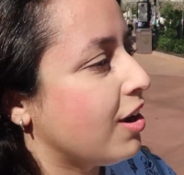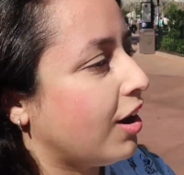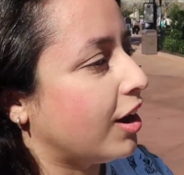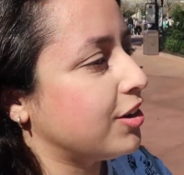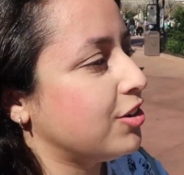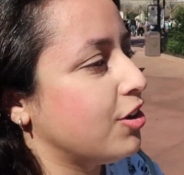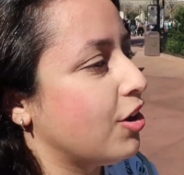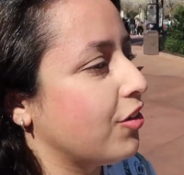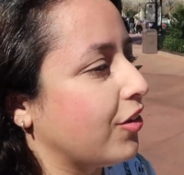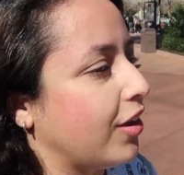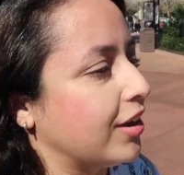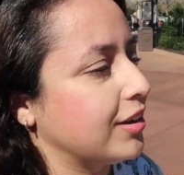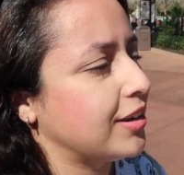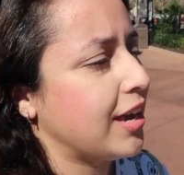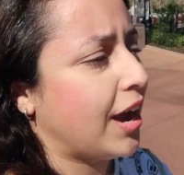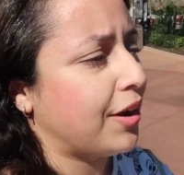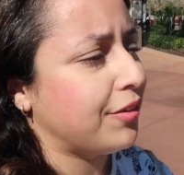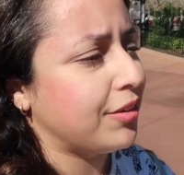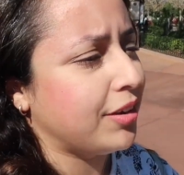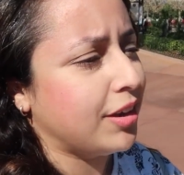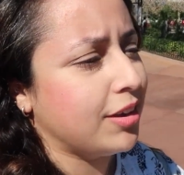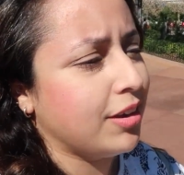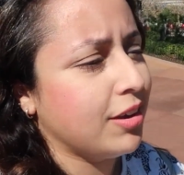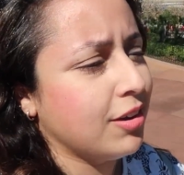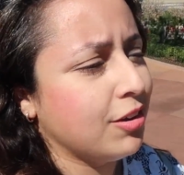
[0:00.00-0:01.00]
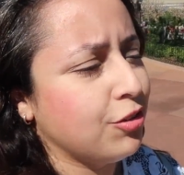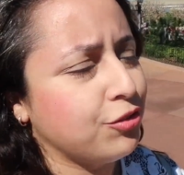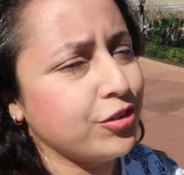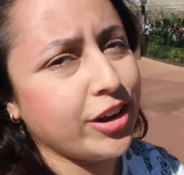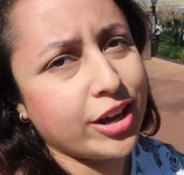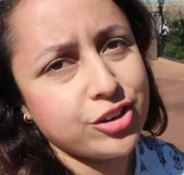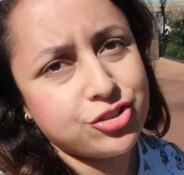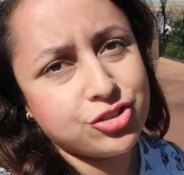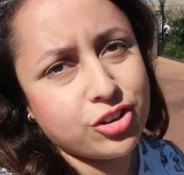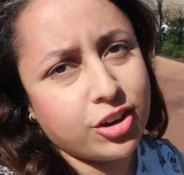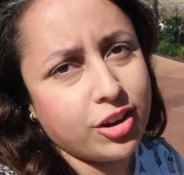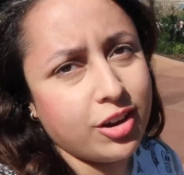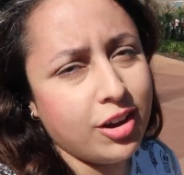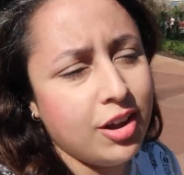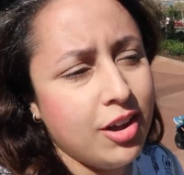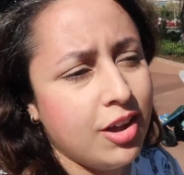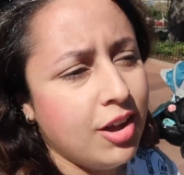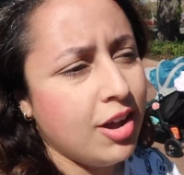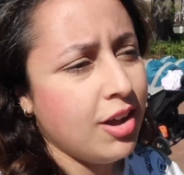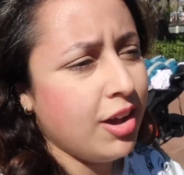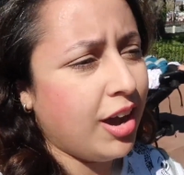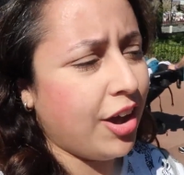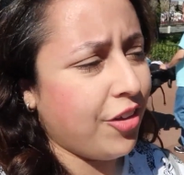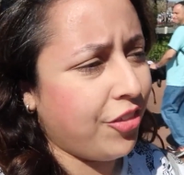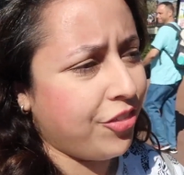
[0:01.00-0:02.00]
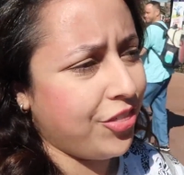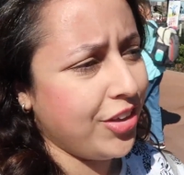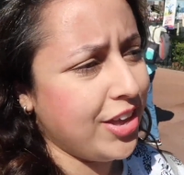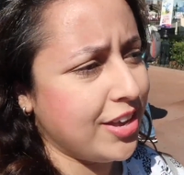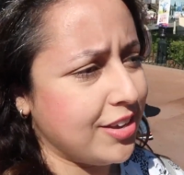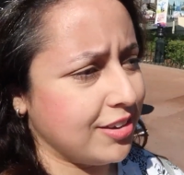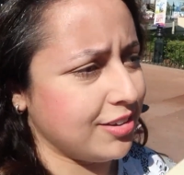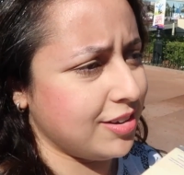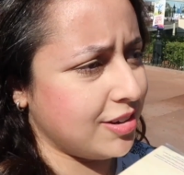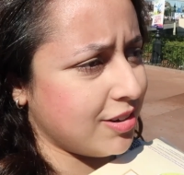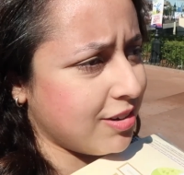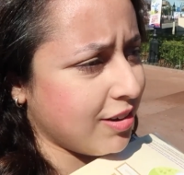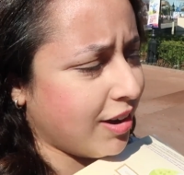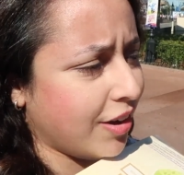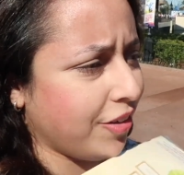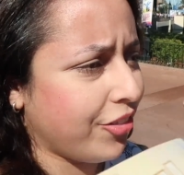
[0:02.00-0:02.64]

I know that Carrie Fletcher, I think,